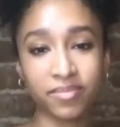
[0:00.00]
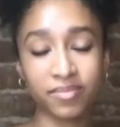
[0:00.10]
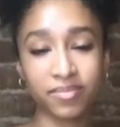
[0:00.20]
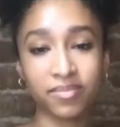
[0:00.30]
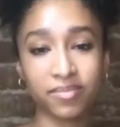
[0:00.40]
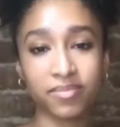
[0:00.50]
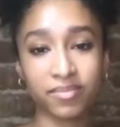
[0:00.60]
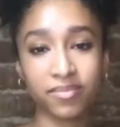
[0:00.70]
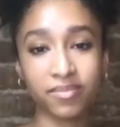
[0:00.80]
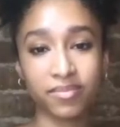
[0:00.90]

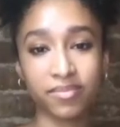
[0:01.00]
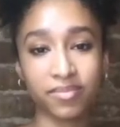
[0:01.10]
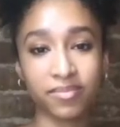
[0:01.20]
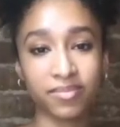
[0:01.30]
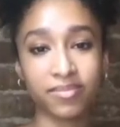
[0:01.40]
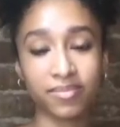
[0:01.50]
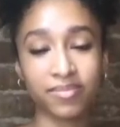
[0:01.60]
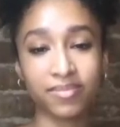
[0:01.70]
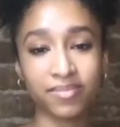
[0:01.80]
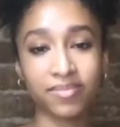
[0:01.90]

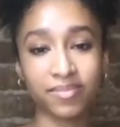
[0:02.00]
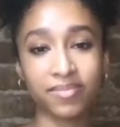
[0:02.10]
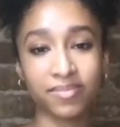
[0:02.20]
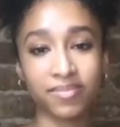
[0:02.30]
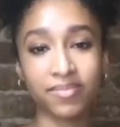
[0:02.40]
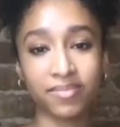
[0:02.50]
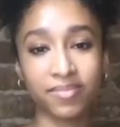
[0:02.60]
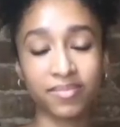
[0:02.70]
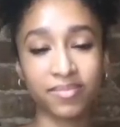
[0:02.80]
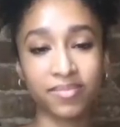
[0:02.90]

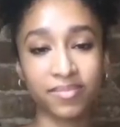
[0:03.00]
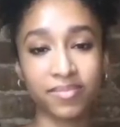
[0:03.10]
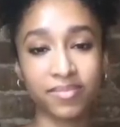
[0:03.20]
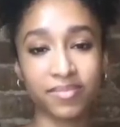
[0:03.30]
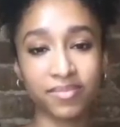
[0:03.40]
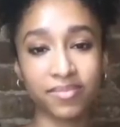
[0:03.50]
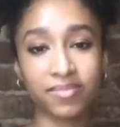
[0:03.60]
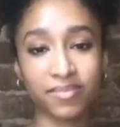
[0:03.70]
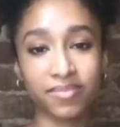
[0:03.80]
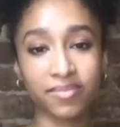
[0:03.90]

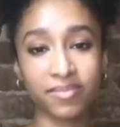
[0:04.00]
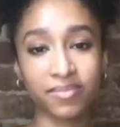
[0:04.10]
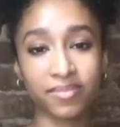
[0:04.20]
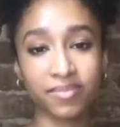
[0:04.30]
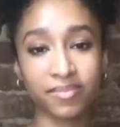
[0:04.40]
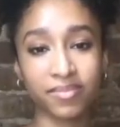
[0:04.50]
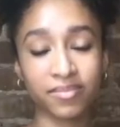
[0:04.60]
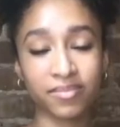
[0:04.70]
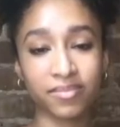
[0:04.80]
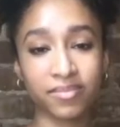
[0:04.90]

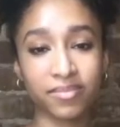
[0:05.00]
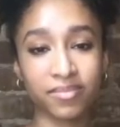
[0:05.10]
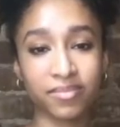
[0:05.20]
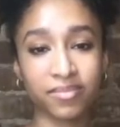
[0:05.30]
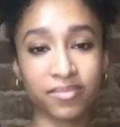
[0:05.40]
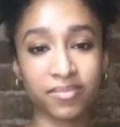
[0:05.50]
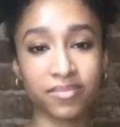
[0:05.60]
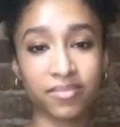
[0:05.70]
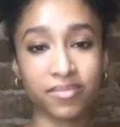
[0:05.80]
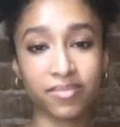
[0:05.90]

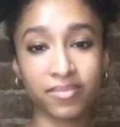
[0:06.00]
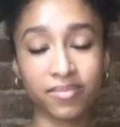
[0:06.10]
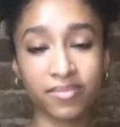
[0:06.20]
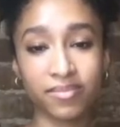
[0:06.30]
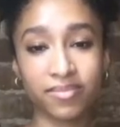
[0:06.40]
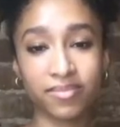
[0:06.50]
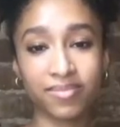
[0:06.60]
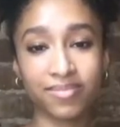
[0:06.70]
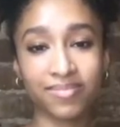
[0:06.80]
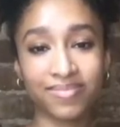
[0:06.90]

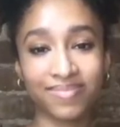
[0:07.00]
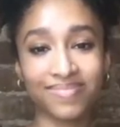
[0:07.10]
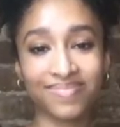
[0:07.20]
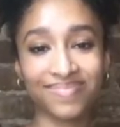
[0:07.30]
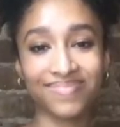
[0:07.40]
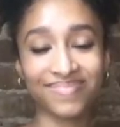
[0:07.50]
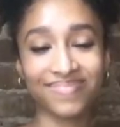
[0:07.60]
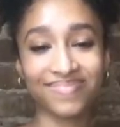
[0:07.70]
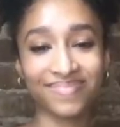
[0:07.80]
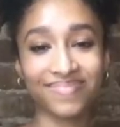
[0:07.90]
(silent)